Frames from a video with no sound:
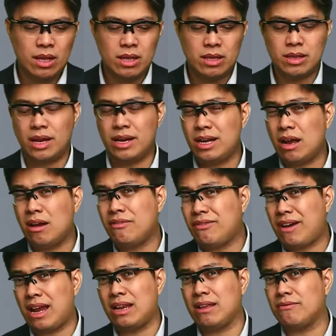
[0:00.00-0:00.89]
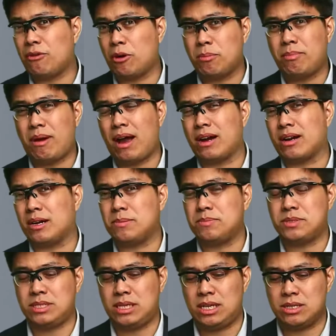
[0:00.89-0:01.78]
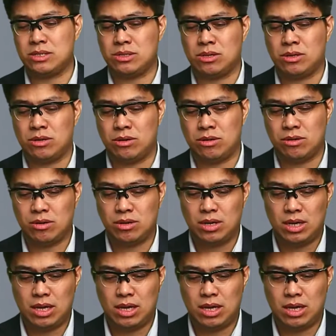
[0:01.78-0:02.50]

They're now filing for bankruptcy. So,